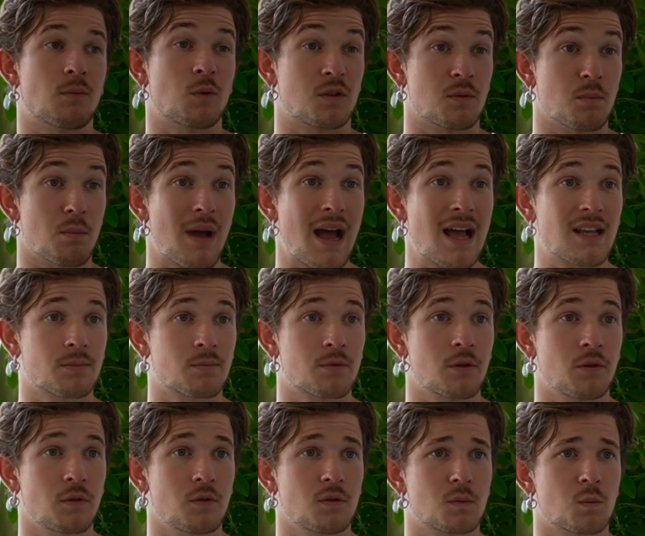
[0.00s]
that was
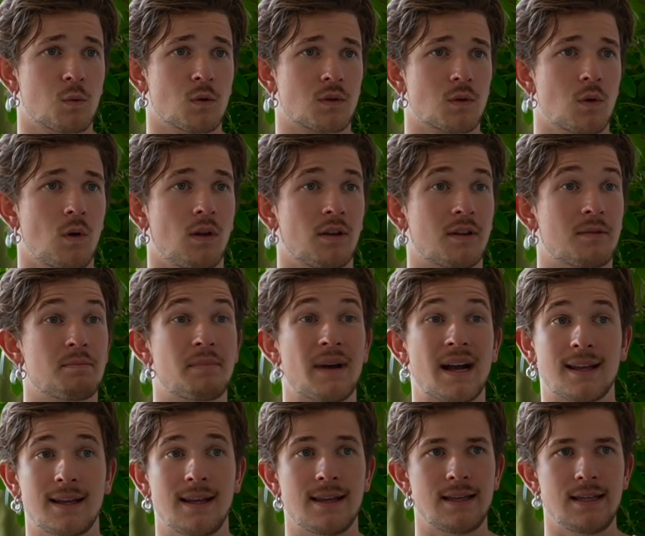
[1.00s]
mass-produced was called
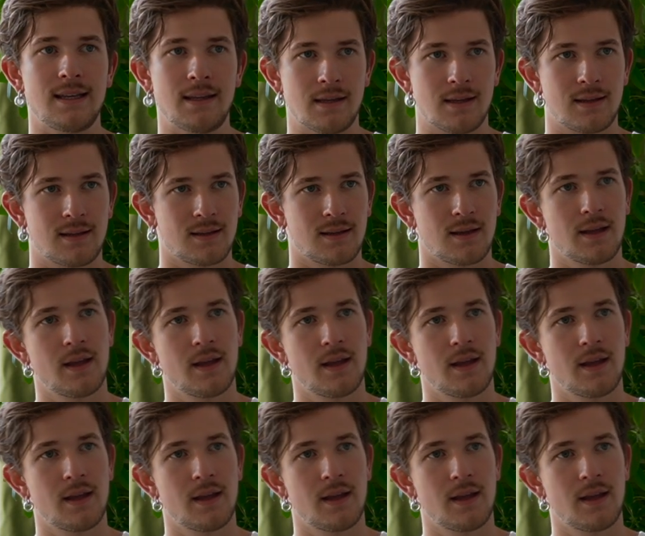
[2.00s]
bakelite,